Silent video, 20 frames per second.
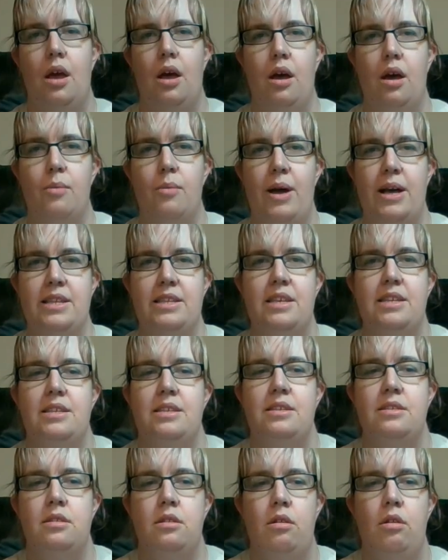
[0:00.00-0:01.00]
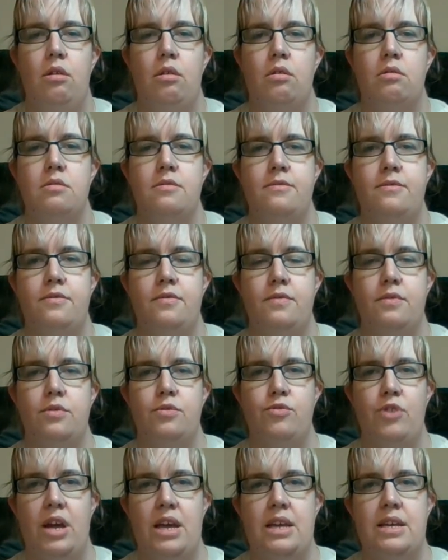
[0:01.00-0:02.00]
As this is a lot of
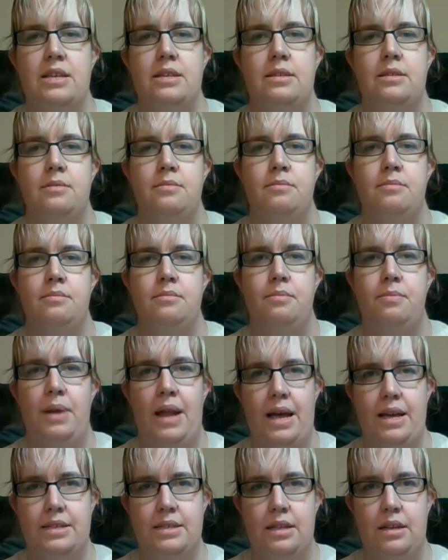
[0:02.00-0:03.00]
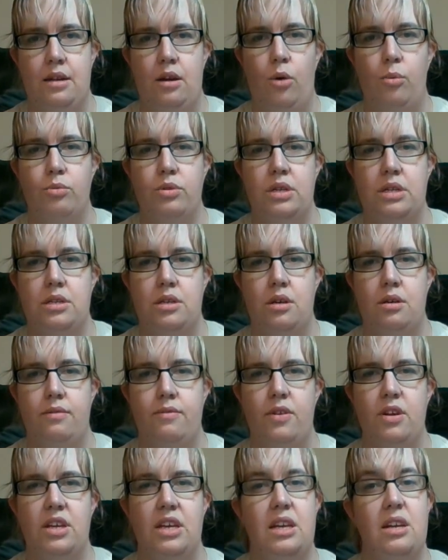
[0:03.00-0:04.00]
greys and blacks in it, I wanted a
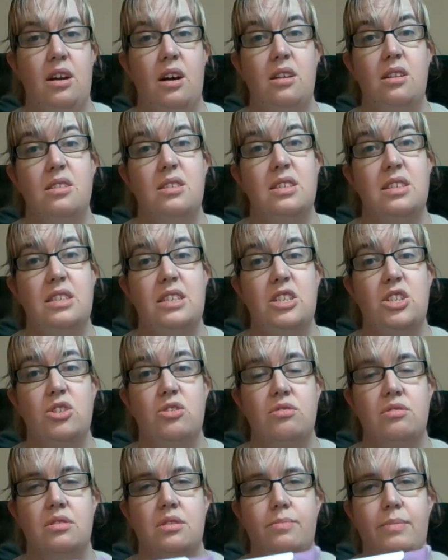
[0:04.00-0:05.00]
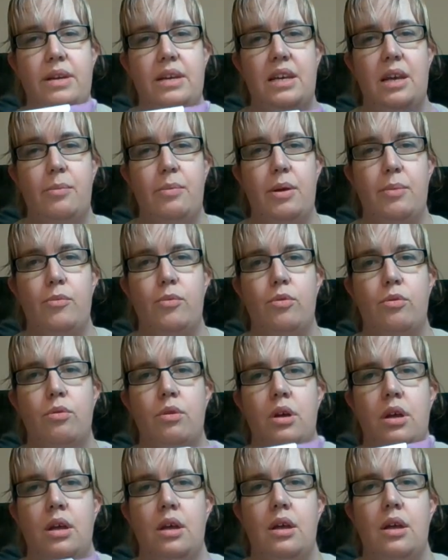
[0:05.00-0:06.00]
funky colour to stitch on to make it a bit more
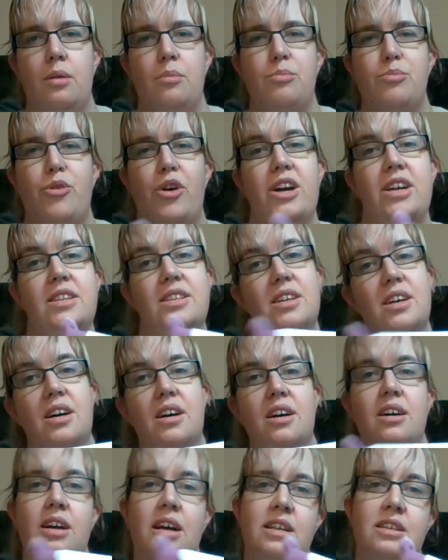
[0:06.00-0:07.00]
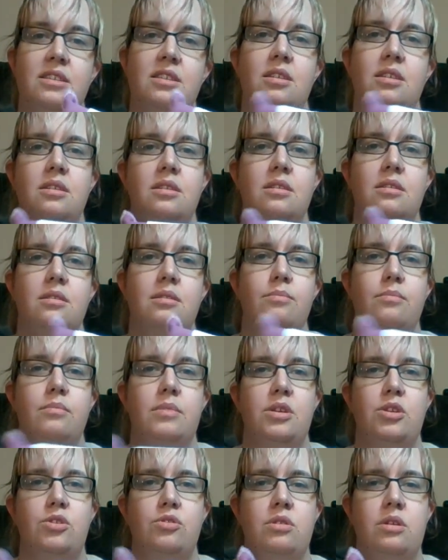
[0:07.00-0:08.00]
brighter and
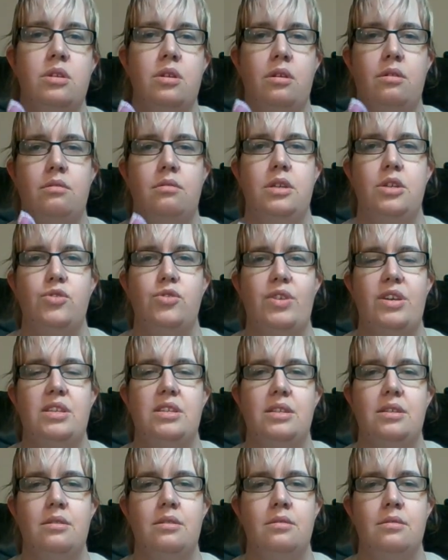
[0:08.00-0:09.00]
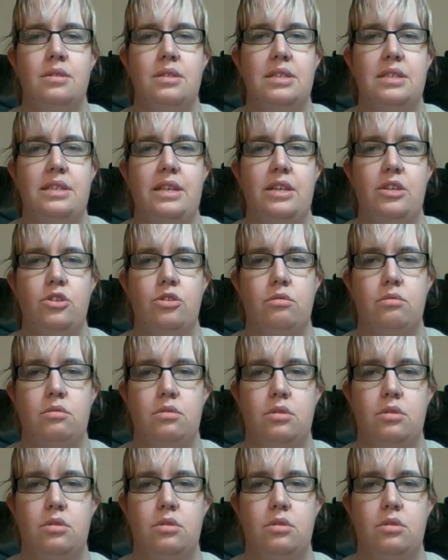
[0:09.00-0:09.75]
interesting to stitch on.